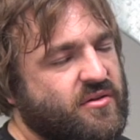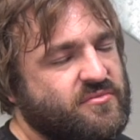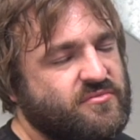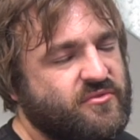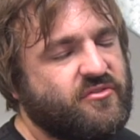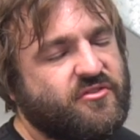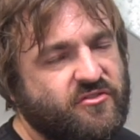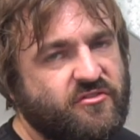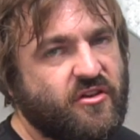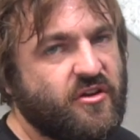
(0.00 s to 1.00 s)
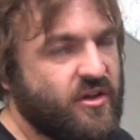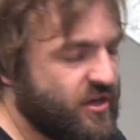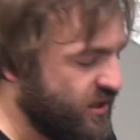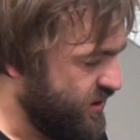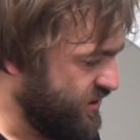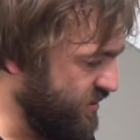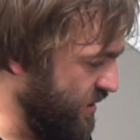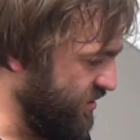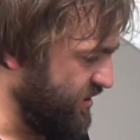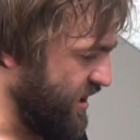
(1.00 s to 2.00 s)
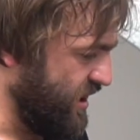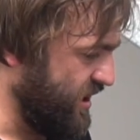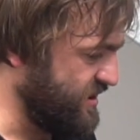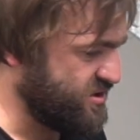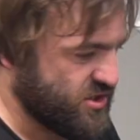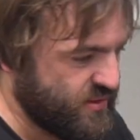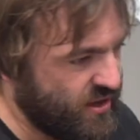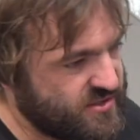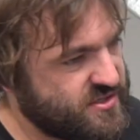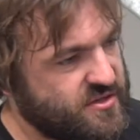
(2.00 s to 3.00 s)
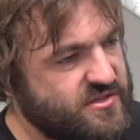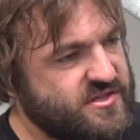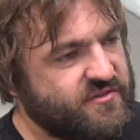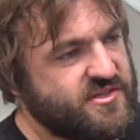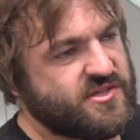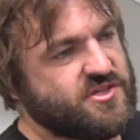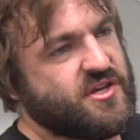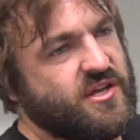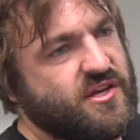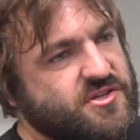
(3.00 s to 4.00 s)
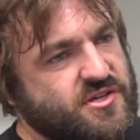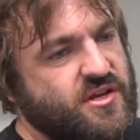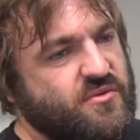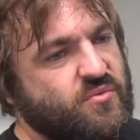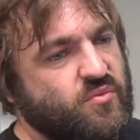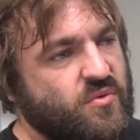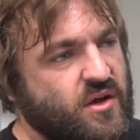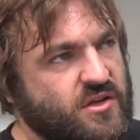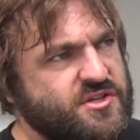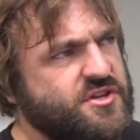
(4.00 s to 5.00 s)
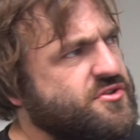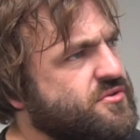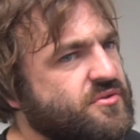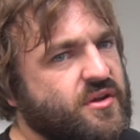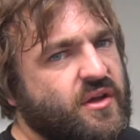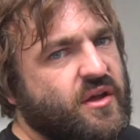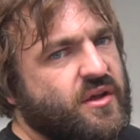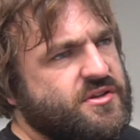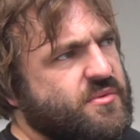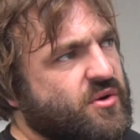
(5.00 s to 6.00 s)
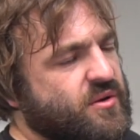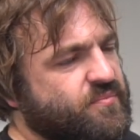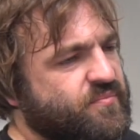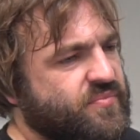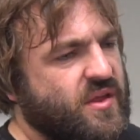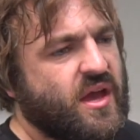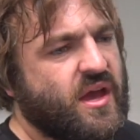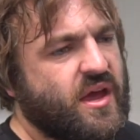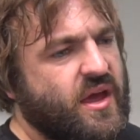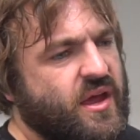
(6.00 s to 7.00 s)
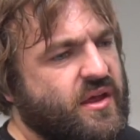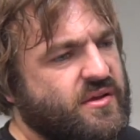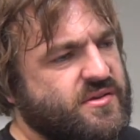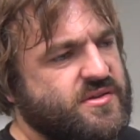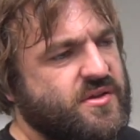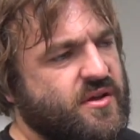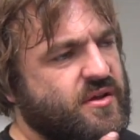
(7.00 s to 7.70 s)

Yeah, essentially. So yeah, but uh, this turbo is the 3076 GTX Gen One, Gen Two, Gen One, and